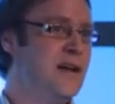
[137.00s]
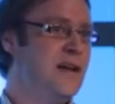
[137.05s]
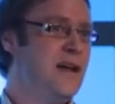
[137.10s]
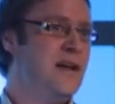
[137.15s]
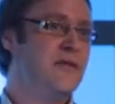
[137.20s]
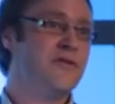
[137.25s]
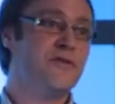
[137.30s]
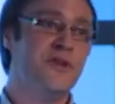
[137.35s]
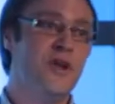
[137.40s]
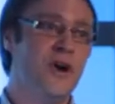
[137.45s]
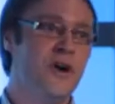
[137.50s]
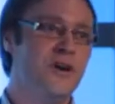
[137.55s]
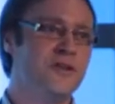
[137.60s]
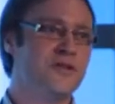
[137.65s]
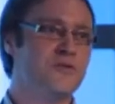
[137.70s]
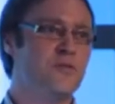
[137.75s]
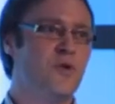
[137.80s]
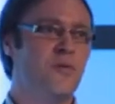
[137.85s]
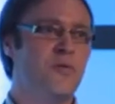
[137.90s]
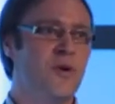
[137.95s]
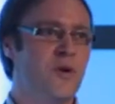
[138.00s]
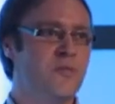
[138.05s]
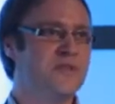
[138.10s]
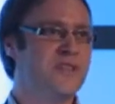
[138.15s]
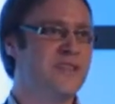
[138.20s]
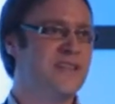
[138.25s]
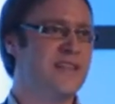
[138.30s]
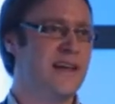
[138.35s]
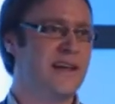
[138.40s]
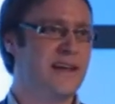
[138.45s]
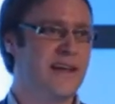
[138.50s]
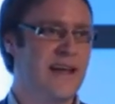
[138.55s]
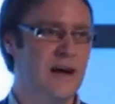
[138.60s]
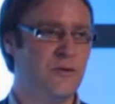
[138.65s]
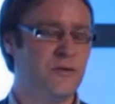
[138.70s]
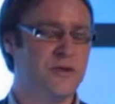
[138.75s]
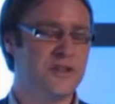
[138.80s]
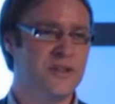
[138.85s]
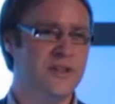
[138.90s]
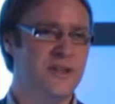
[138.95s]
If not, what problems did they
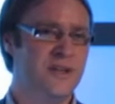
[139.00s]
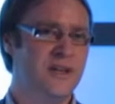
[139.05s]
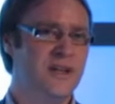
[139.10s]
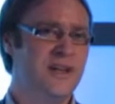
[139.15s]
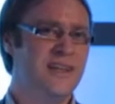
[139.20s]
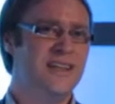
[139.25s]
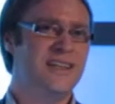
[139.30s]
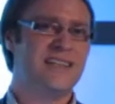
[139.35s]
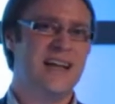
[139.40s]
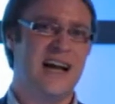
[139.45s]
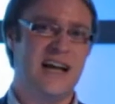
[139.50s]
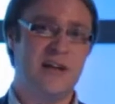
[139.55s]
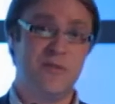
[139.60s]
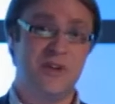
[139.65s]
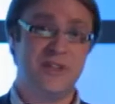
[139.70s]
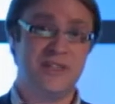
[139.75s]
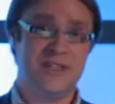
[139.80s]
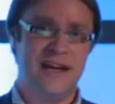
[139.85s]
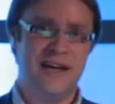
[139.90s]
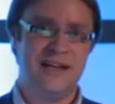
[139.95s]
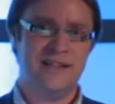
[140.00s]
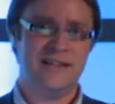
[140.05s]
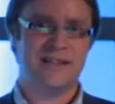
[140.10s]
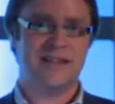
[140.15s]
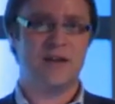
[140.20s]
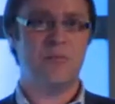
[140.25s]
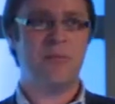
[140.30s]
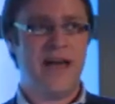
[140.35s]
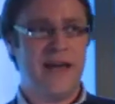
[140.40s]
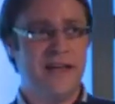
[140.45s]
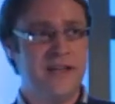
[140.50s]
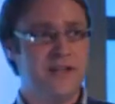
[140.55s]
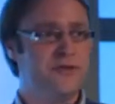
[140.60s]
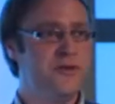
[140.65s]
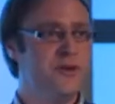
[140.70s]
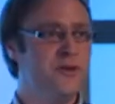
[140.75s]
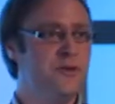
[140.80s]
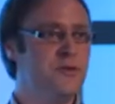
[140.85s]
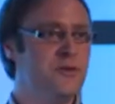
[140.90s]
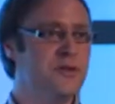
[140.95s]
encounter? Time on task, page
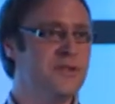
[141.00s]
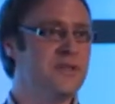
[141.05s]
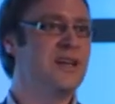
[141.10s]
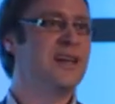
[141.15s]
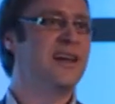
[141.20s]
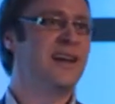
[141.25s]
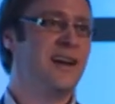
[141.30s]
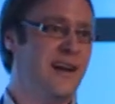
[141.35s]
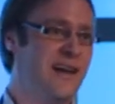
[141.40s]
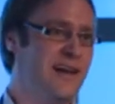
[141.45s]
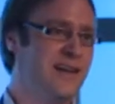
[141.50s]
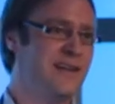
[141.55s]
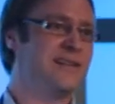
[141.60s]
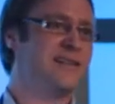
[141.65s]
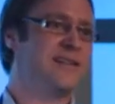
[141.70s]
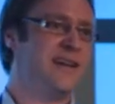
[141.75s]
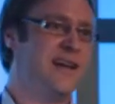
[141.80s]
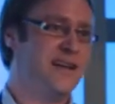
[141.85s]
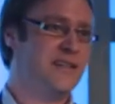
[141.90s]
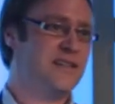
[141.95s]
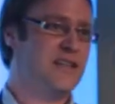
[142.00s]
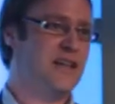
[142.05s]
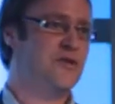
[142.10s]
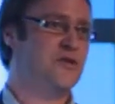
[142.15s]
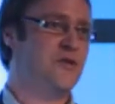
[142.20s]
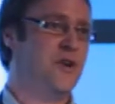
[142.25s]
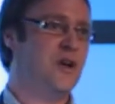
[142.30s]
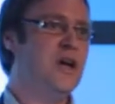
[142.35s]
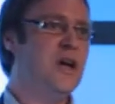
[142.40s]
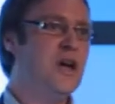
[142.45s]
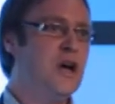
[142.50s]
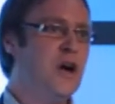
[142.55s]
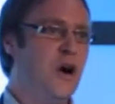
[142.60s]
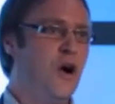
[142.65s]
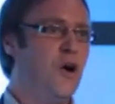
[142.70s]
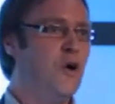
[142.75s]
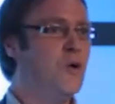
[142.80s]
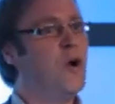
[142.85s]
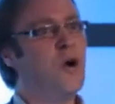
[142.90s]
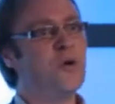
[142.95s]
views, clicks, etc.
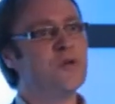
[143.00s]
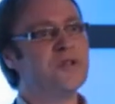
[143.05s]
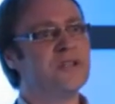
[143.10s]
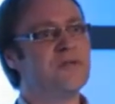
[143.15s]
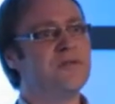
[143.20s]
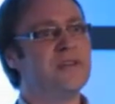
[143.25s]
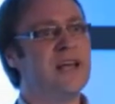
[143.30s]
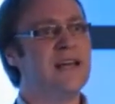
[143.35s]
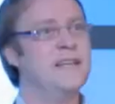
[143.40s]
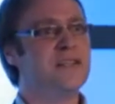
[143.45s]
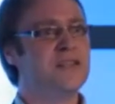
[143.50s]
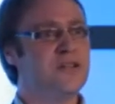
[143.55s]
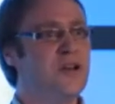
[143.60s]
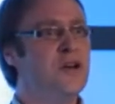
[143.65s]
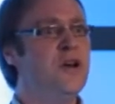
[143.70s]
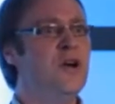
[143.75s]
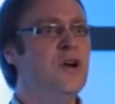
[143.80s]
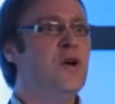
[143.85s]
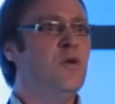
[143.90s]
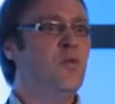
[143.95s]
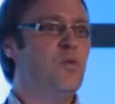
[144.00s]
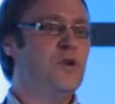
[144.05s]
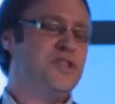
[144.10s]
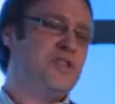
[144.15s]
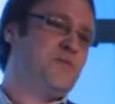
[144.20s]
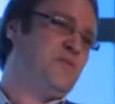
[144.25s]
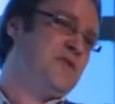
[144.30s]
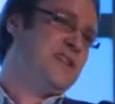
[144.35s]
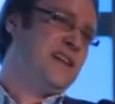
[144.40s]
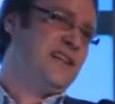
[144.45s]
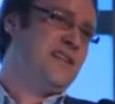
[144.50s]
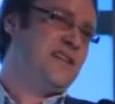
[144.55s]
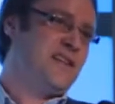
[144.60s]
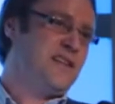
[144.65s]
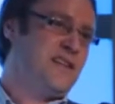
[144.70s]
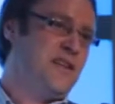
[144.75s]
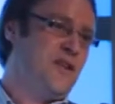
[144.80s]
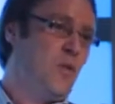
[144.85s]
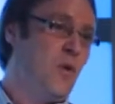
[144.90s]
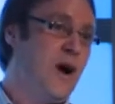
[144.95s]
A whole host of data which is
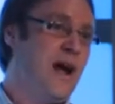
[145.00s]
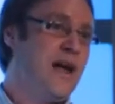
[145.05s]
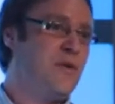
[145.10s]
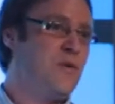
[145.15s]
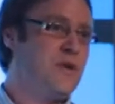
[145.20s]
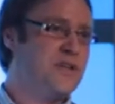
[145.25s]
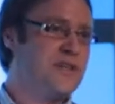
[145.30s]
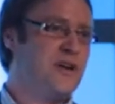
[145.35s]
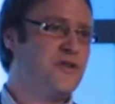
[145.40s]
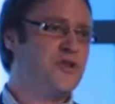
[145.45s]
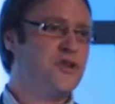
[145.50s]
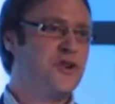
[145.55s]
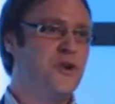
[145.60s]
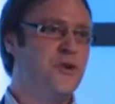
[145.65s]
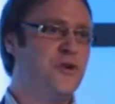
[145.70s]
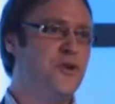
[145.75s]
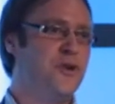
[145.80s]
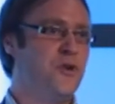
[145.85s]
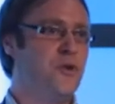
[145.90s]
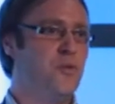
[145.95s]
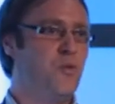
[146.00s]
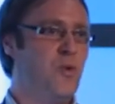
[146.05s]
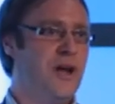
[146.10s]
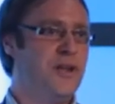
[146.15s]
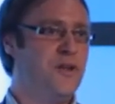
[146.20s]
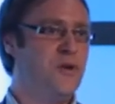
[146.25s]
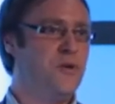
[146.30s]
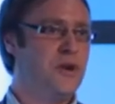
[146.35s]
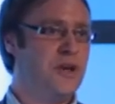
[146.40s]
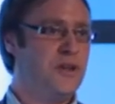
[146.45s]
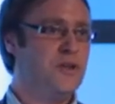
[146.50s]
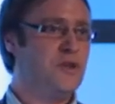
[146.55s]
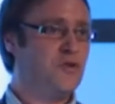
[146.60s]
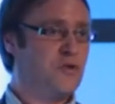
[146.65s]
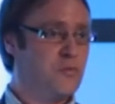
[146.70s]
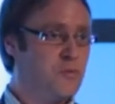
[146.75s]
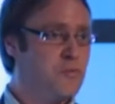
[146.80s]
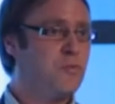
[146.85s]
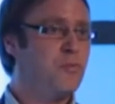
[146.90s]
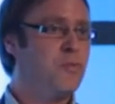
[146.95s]
presented in a way which I'll show you where you can
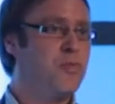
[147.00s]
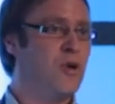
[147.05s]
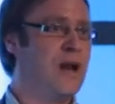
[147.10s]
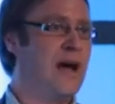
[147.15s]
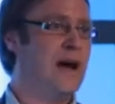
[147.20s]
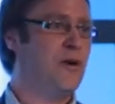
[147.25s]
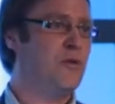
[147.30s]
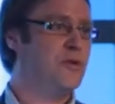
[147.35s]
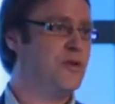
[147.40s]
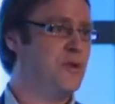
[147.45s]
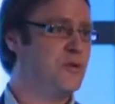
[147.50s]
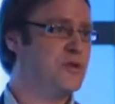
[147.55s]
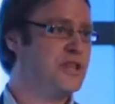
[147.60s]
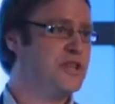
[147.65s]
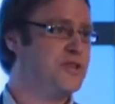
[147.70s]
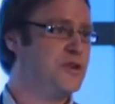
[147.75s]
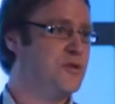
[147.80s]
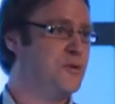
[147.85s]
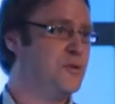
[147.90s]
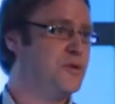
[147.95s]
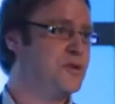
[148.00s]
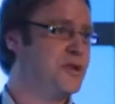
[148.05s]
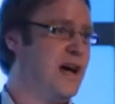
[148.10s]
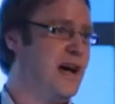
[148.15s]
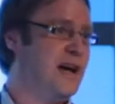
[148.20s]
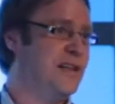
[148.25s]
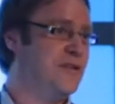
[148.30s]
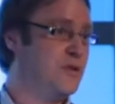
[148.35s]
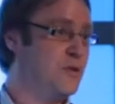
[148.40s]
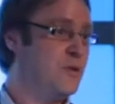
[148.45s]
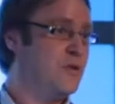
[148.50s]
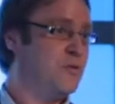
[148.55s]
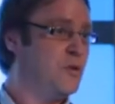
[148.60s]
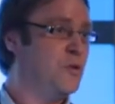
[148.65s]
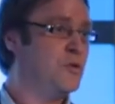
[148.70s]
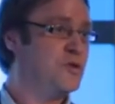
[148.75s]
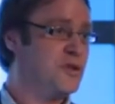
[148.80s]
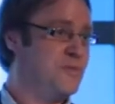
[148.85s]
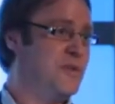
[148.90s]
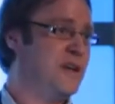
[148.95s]
pull out those issues and
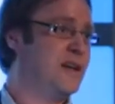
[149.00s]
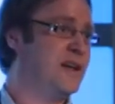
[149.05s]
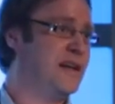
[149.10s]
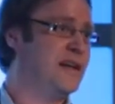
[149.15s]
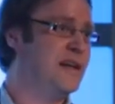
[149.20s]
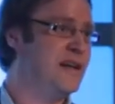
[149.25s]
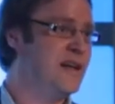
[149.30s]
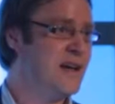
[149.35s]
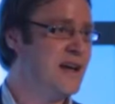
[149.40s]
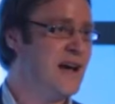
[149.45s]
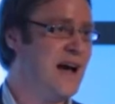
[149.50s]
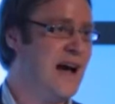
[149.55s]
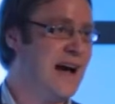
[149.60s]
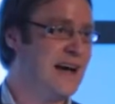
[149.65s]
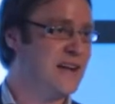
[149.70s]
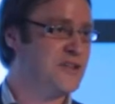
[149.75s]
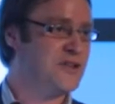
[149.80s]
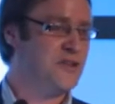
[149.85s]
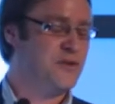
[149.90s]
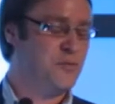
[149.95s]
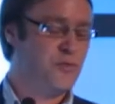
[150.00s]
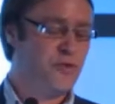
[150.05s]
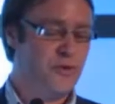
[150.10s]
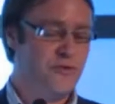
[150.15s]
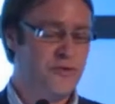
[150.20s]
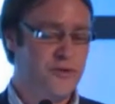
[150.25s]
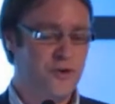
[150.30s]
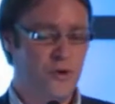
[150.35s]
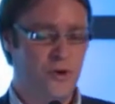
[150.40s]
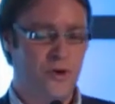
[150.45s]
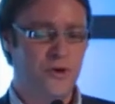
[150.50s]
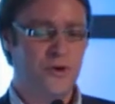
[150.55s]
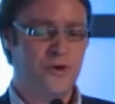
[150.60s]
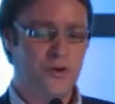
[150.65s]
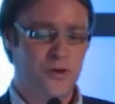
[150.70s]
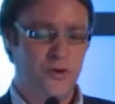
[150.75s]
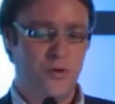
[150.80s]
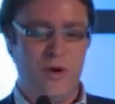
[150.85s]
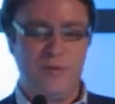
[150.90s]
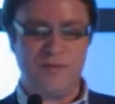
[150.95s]
ultimately act on improving your
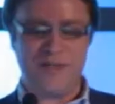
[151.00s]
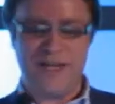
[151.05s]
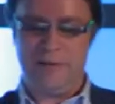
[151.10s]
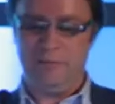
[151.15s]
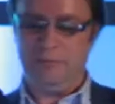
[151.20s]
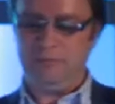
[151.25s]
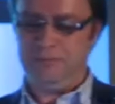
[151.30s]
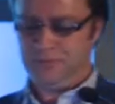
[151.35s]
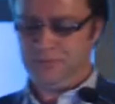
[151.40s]
website.